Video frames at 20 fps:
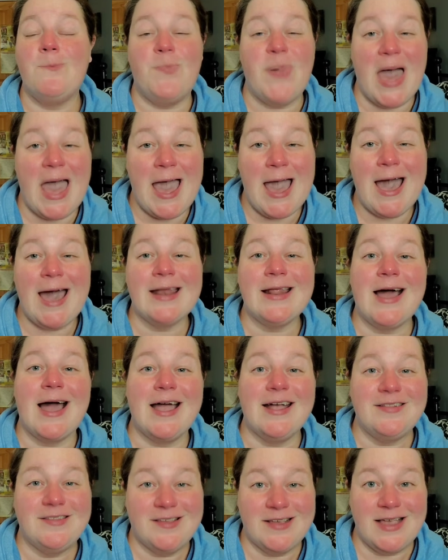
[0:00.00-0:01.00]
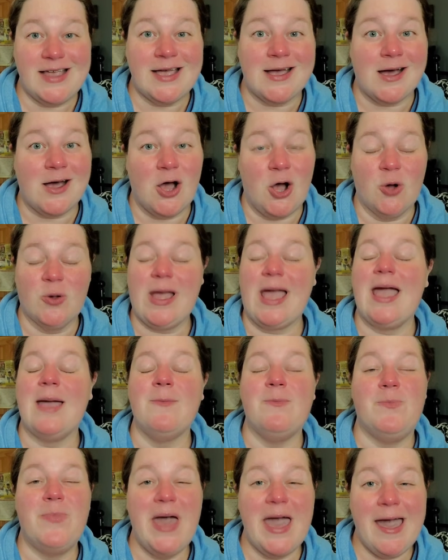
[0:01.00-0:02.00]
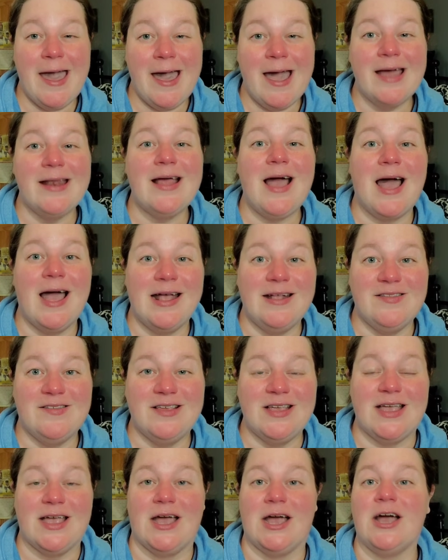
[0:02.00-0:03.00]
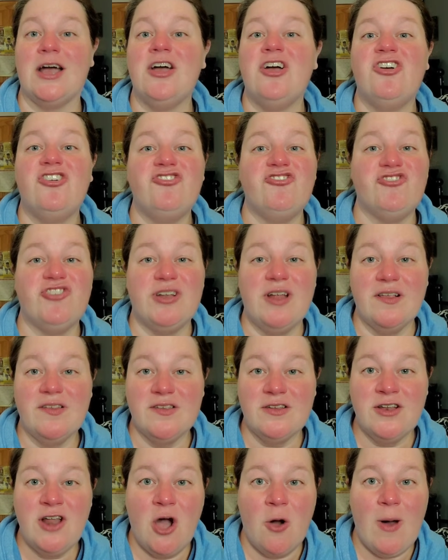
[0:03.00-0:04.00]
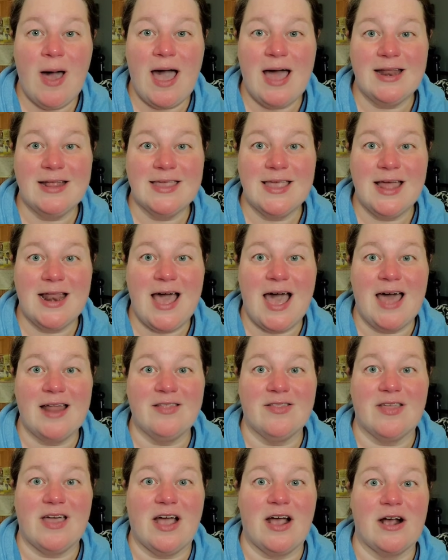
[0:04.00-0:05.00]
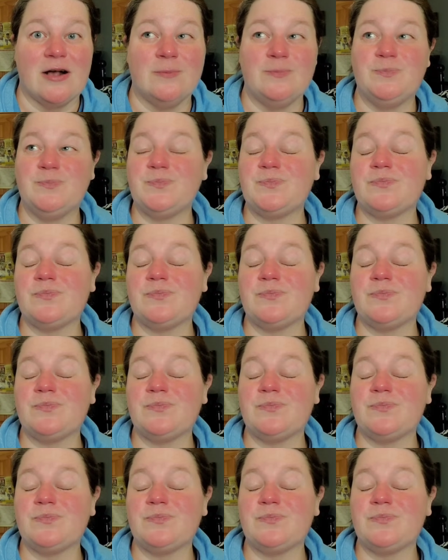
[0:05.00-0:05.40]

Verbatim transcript: Bad idea. Okay, bad idea. She doesn't know how to get out of there.